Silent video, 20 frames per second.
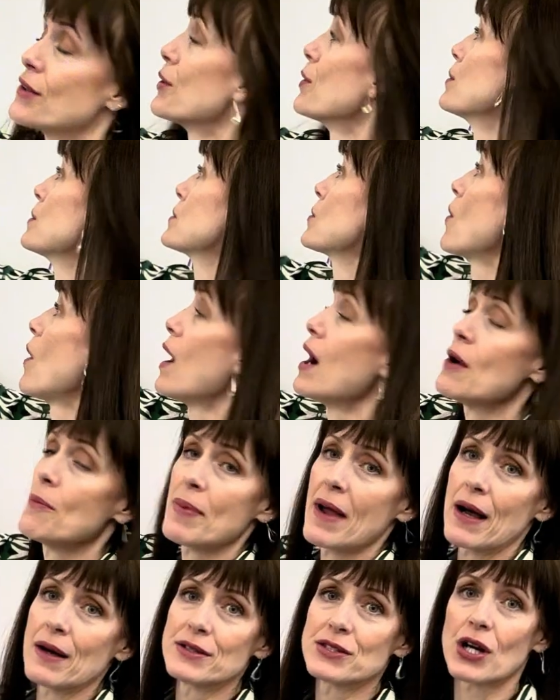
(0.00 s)
those
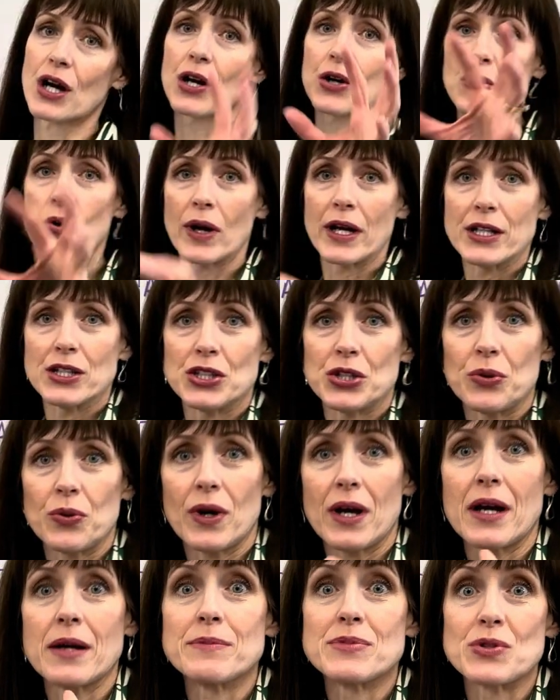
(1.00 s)
compounds are going to
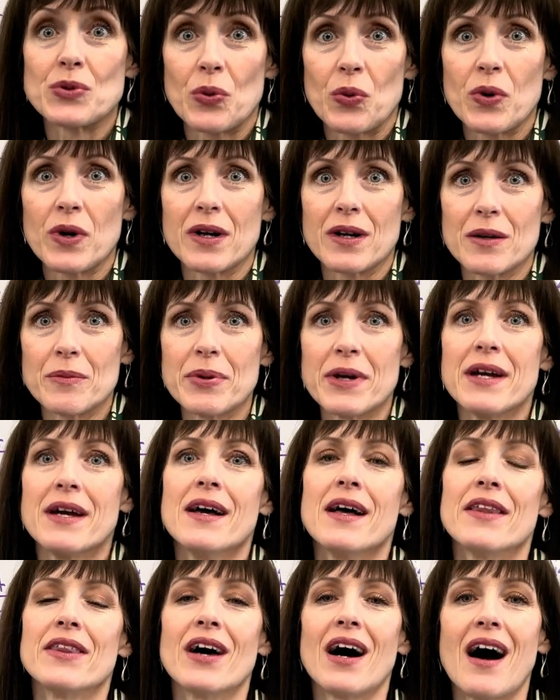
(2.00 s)
absorb.
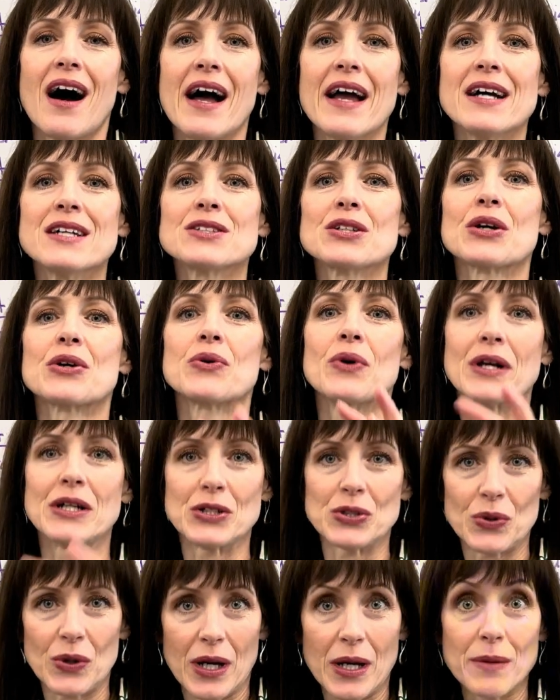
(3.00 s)
The ions are going
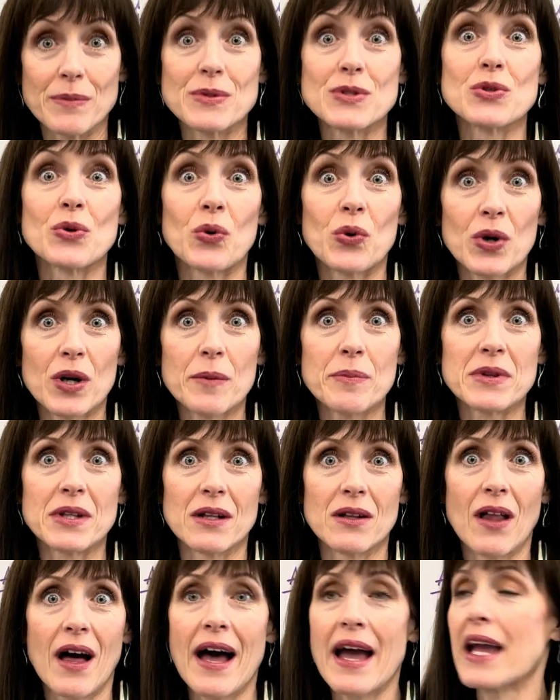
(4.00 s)
to absorb the
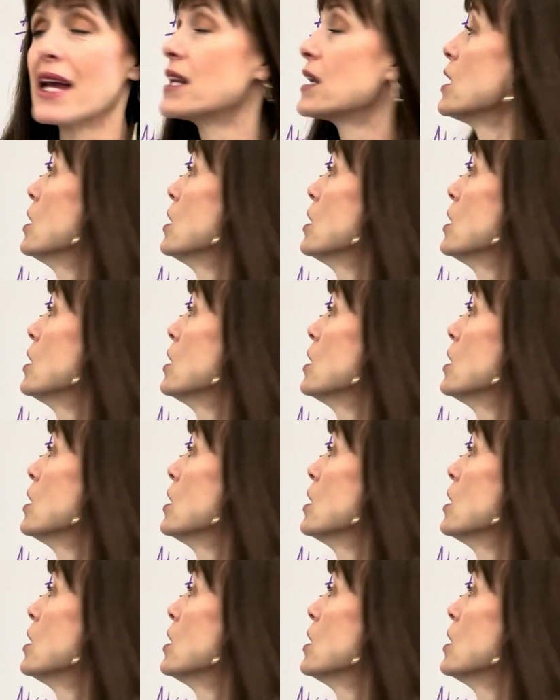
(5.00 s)
light.